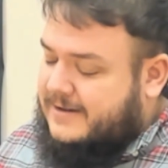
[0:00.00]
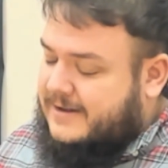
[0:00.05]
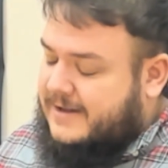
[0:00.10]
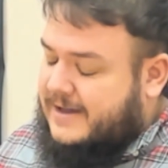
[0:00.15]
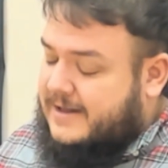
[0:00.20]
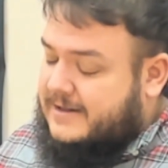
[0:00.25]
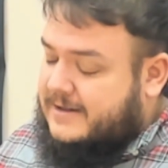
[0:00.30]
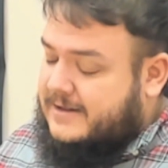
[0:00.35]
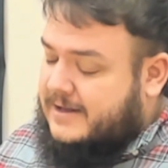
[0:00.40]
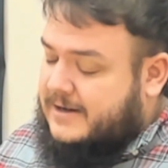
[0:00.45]

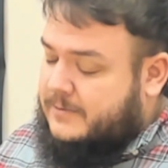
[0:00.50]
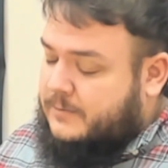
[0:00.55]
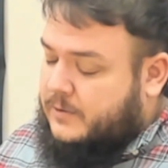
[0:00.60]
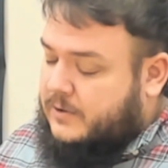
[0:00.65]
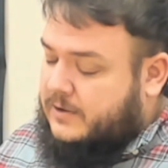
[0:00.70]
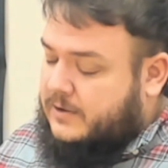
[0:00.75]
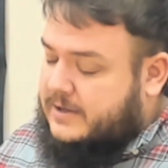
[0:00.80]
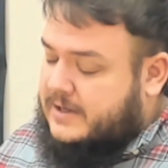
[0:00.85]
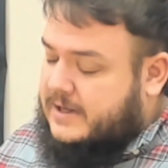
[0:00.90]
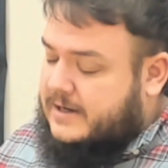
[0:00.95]
And then
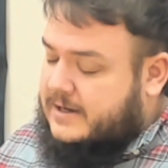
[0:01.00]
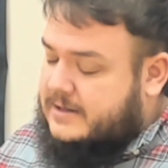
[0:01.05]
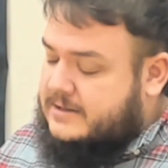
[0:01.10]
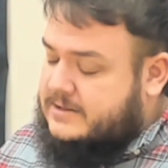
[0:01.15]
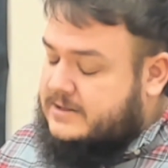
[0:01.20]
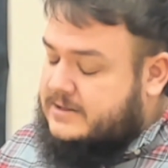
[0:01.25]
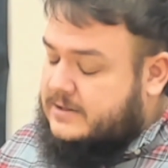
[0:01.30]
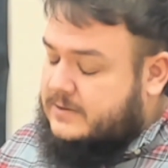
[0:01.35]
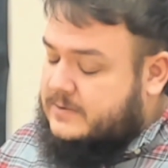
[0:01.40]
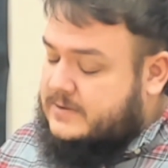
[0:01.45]
we'll get
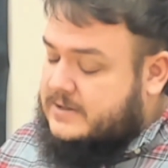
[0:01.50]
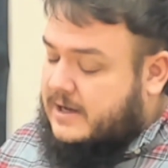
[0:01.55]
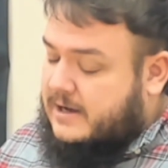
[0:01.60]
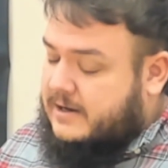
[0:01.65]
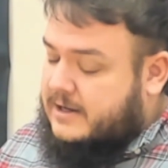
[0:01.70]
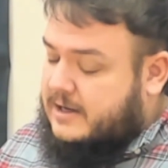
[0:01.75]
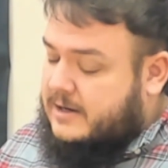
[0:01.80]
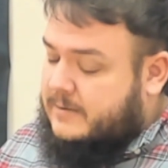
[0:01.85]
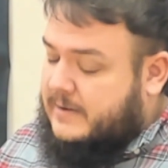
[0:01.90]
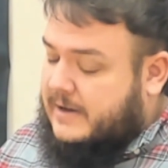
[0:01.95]
into
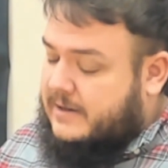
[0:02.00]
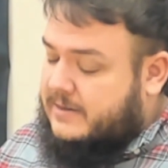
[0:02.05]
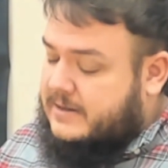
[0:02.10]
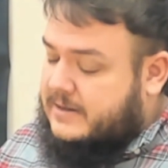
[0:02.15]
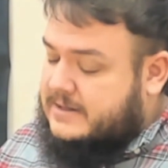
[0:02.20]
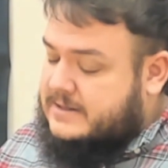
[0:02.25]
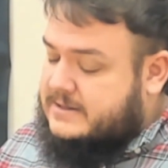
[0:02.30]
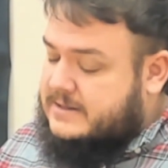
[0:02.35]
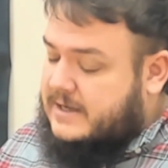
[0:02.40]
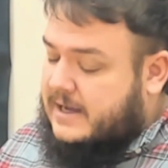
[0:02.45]
talking about
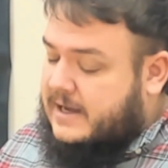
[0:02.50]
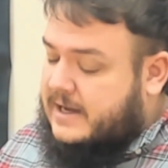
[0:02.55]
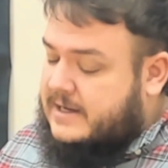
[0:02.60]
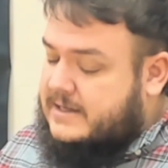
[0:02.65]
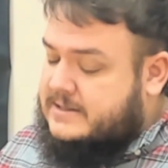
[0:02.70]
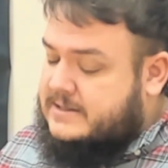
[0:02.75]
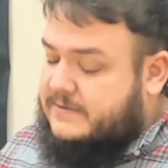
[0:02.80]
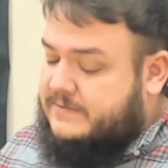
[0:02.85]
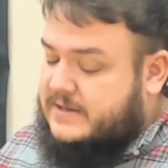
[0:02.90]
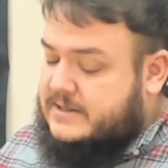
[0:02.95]
the
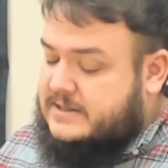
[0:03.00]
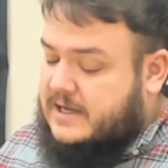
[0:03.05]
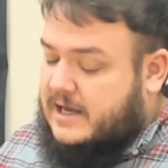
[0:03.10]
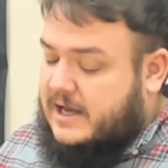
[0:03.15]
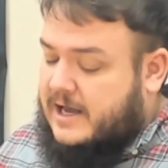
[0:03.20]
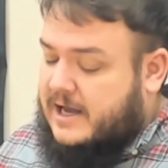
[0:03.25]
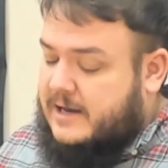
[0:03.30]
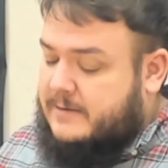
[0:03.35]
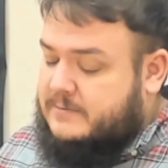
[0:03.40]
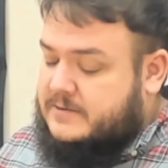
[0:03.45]
signs of the
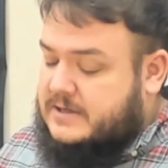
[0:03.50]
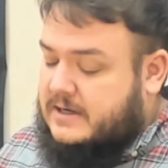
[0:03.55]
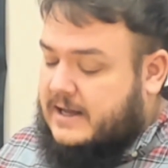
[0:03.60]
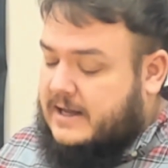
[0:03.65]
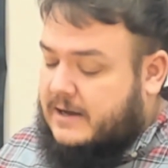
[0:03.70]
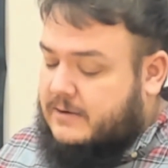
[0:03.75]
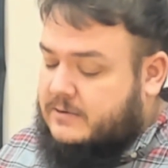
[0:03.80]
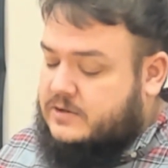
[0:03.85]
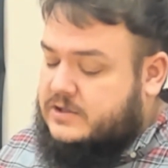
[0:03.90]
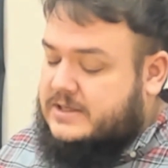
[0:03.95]
times and
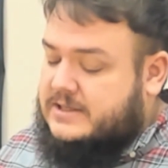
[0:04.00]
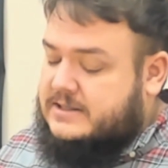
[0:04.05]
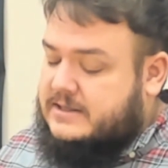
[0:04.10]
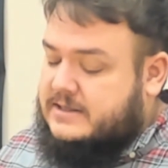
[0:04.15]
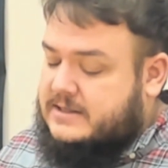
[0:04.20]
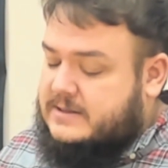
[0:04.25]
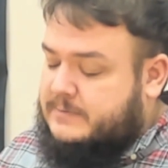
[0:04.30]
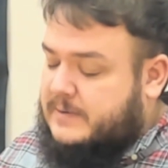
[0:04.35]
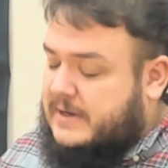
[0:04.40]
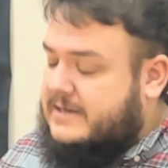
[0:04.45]
how
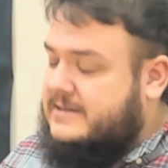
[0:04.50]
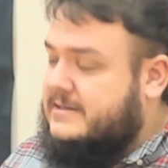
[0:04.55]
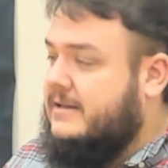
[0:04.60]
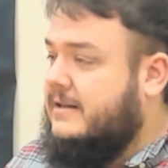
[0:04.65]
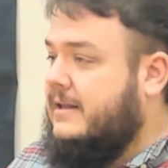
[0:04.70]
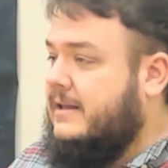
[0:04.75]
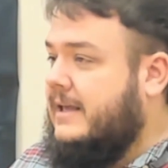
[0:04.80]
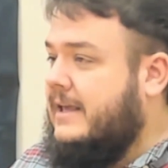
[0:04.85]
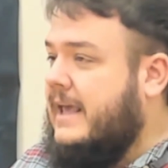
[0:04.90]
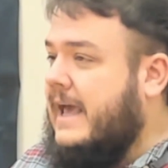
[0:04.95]
Jesus
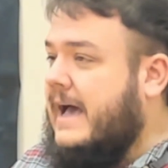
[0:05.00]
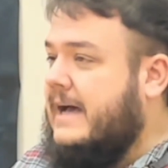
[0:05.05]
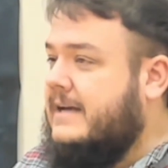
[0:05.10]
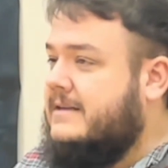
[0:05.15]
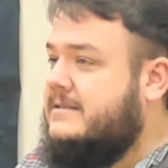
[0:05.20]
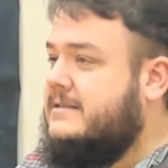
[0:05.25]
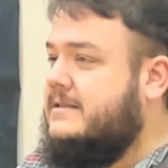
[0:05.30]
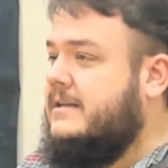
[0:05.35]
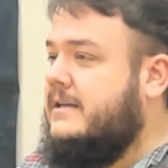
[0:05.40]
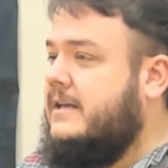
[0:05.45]
basically
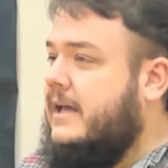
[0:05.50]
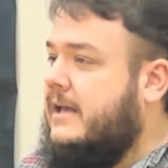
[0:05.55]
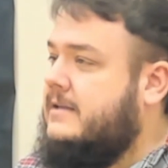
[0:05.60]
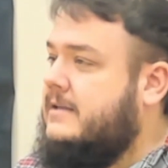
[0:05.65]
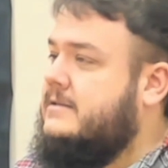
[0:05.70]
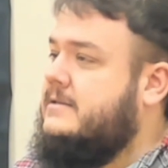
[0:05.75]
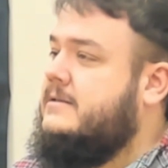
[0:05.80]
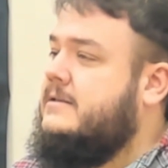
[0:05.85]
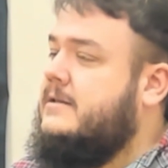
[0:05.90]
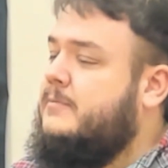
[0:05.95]

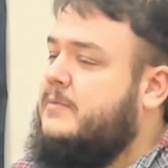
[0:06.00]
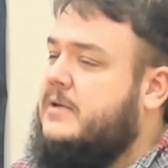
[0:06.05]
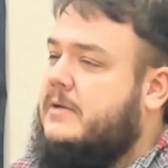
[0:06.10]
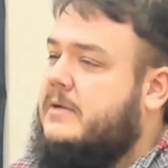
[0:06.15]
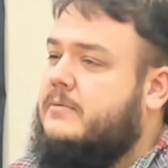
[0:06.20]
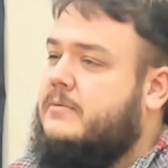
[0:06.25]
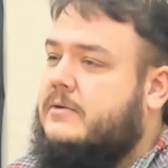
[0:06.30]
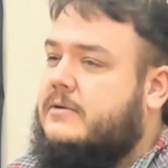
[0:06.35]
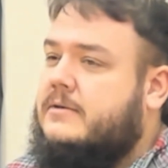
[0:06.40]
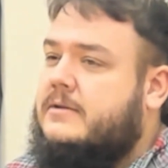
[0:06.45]
castigates the
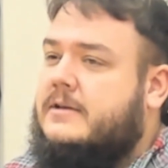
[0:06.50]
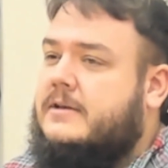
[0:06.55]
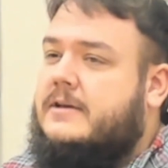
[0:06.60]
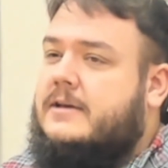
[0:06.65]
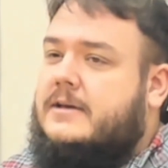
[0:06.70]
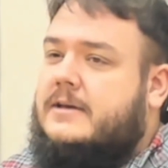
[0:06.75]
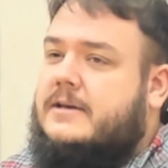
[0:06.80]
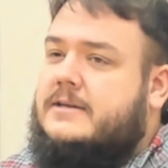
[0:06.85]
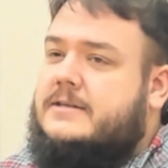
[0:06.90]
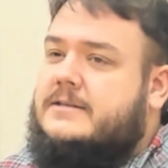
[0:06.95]
people,
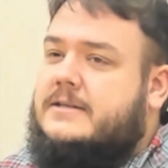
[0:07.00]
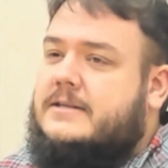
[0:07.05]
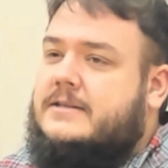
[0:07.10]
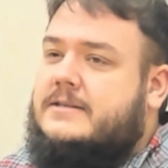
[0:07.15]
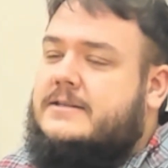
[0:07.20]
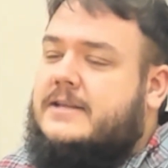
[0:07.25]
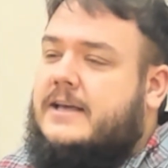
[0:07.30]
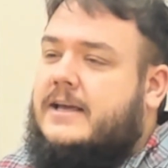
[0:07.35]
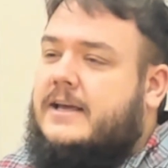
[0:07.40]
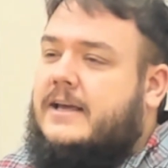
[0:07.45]

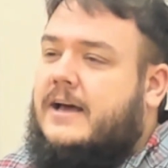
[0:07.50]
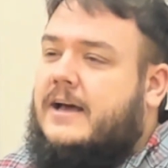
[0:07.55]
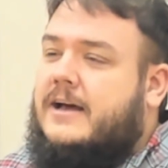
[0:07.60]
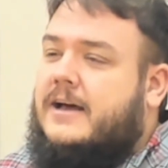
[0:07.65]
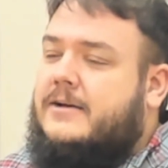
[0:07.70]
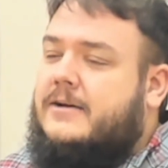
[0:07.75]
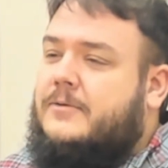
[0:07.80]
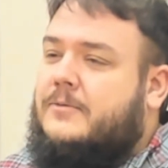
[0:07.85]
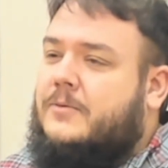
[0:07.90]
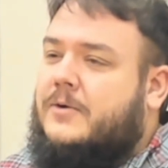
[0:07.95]
since they
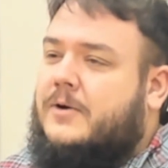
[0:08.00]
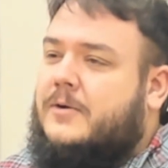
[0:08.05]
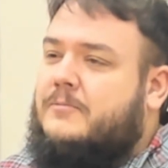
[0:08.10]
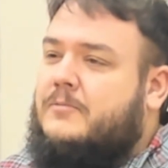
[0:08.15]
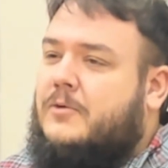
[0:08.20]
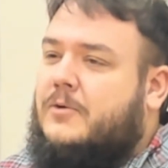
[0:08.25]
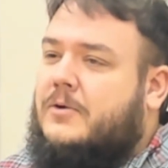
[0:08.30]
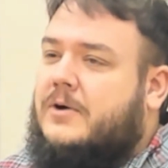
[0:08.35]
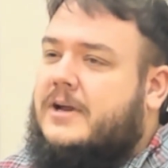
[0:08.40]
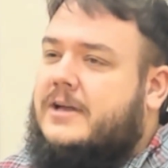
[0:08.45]
were
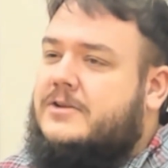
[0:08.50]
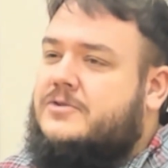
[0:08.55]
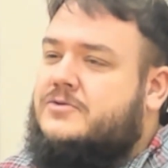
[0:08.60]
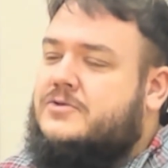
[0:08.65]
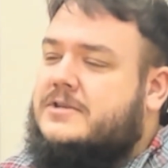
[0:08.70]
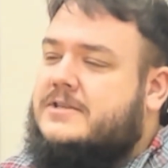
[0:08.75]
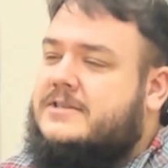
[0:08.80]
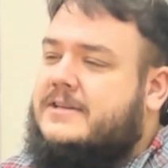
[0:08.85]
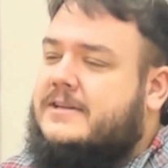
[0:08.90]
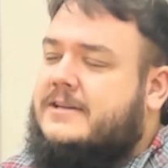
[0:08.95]
more
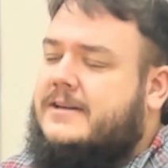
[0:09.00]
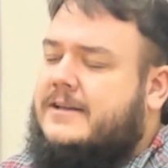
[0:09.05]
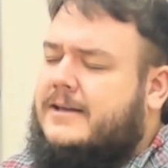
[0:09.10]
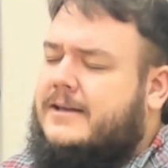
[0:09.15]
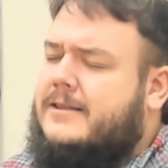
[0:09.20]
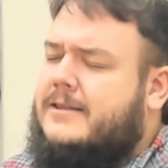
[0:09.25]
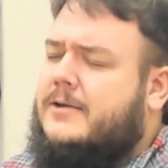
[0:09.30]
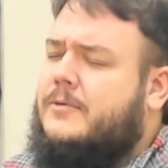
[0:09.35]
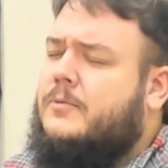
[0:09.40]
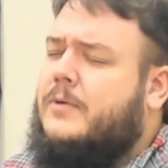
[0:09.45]
interested
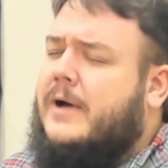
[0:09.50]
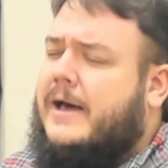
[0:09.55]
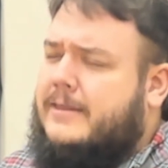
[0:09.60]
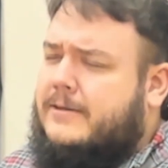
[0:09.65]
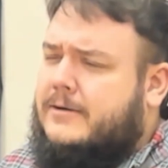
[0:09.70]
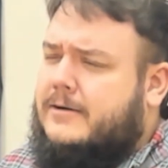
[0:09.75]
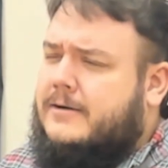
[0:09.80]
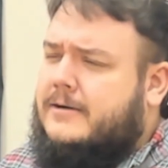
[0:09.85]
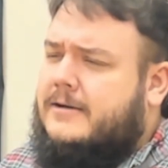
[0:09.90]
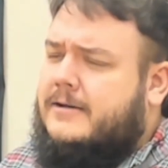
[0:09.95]
in the
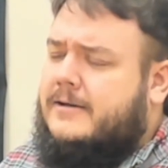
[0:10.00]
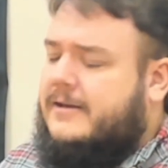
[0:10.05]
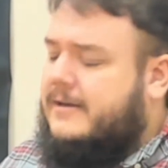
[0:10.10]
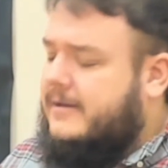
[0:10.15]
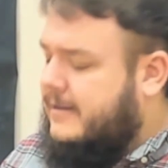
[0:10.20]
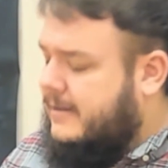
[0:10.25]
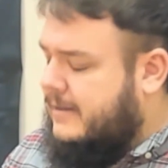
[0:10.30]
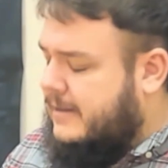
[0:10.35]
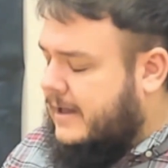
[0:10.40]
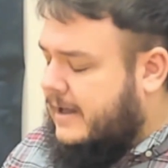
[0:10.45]
weather
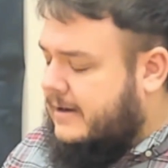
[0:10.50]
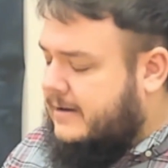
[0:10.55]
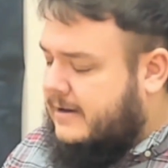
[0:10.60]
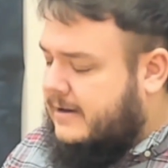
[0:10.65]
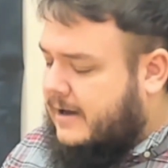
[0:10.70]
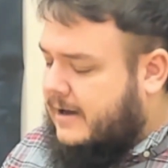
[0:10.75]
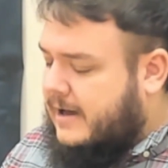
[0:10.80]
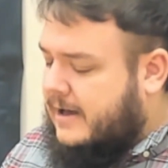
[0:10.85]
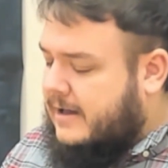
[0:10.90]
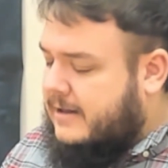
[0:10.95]

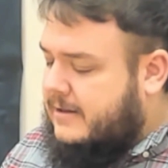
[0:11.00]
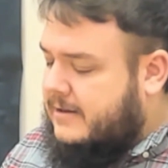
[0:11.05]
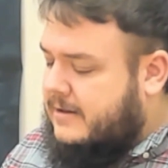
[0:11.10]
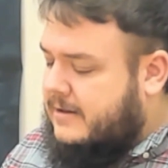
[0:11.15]
than